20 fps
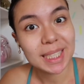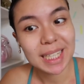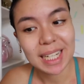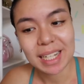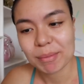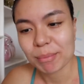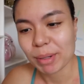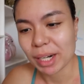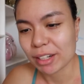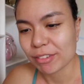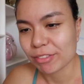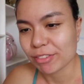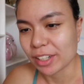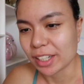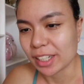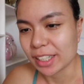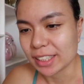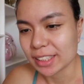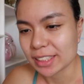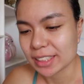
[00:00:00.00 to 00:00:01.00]
King
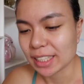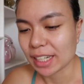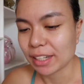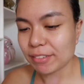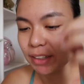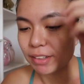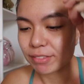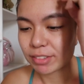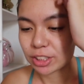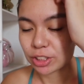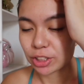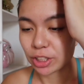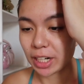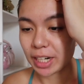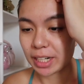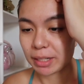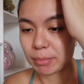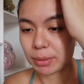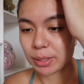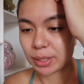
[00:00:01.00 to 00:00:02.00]
breakfast. I've never
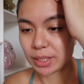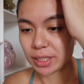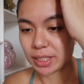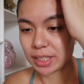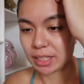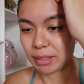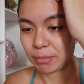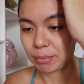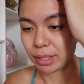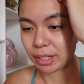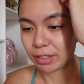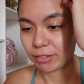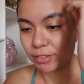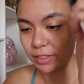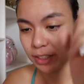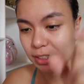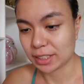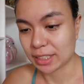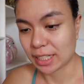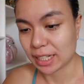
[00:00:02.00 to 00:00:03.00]
tried Burger King
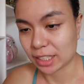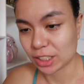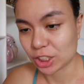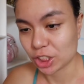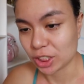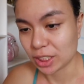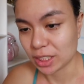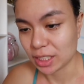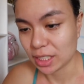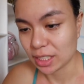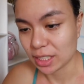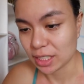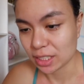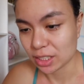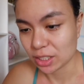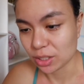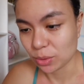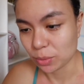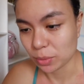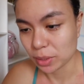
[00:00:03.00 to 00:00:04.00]
breakfast, actually.
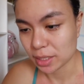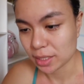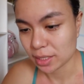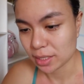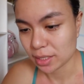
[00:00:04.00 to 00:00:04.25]
Let's do it.